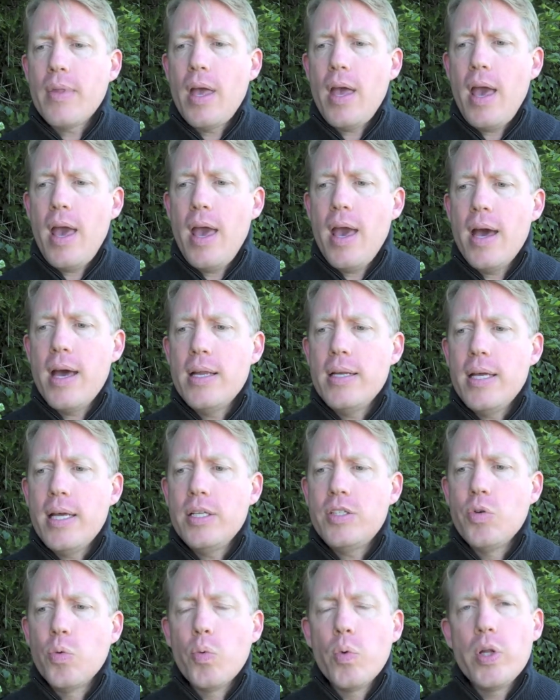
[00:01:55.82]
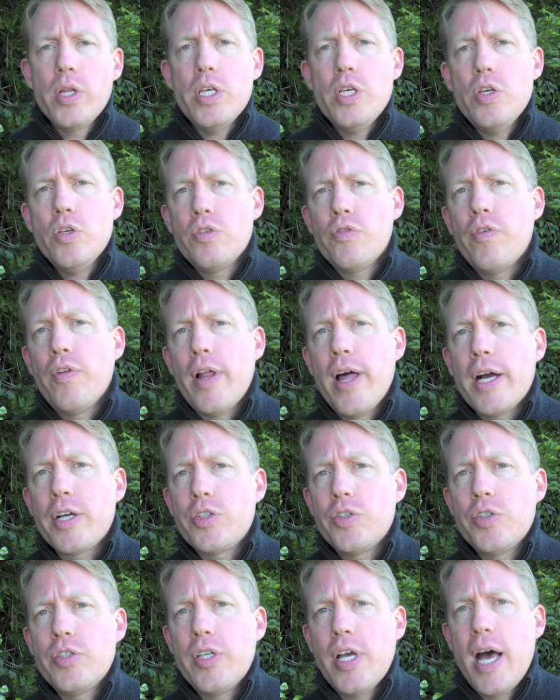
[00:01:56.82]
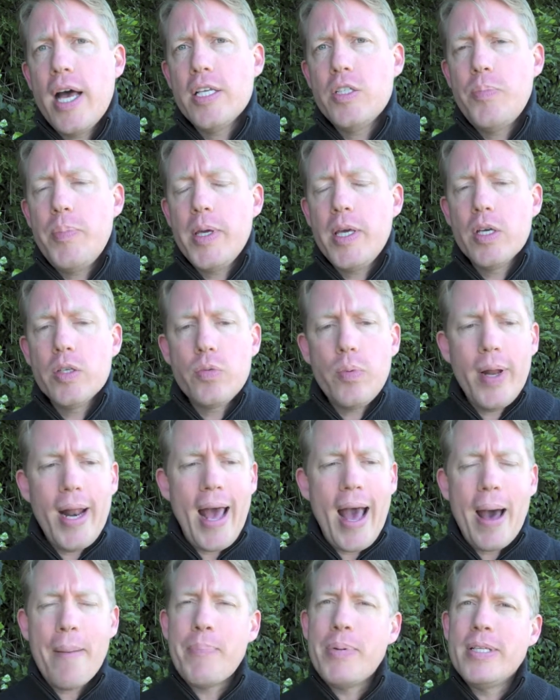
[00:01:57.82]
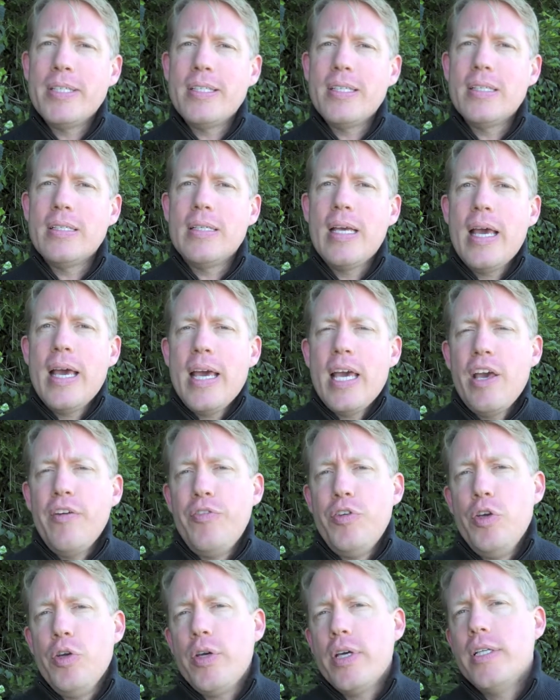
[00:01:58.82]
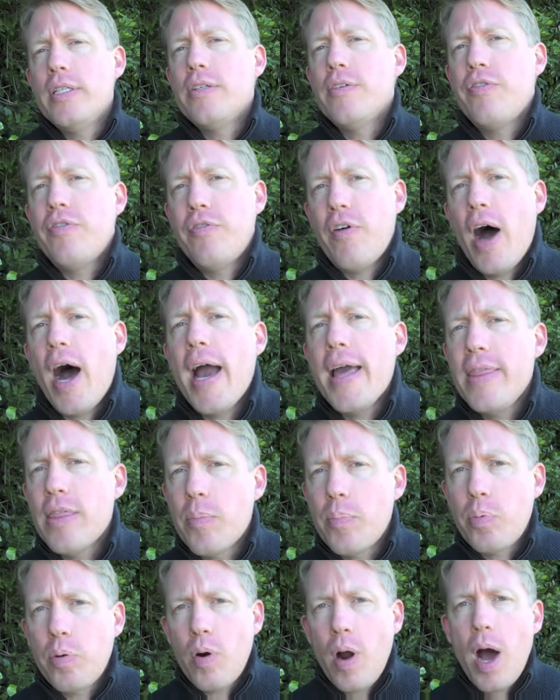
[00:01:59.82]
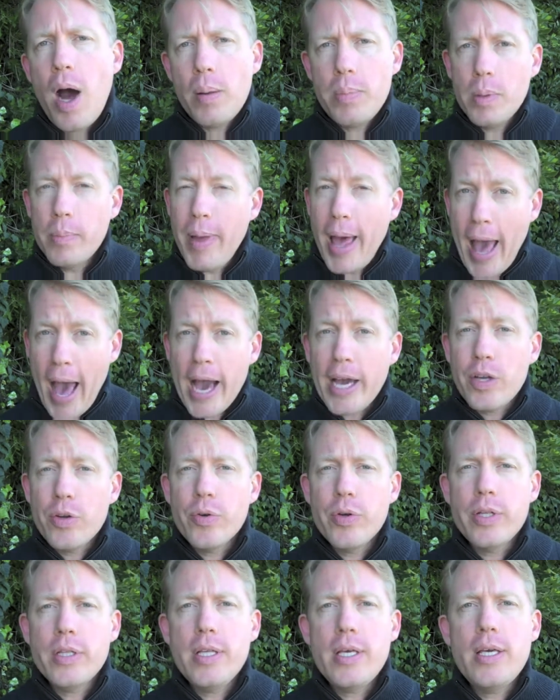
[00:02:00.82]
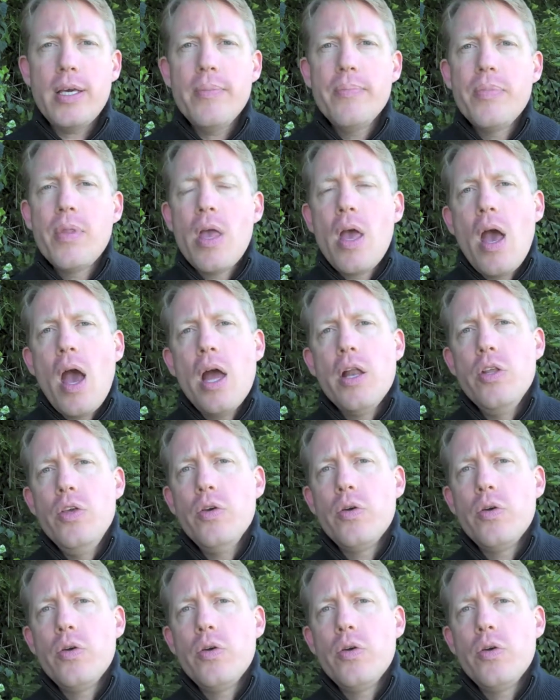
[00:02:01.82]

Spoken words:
And it's a really useful exercise because what happens is if you can define the problem accurately and you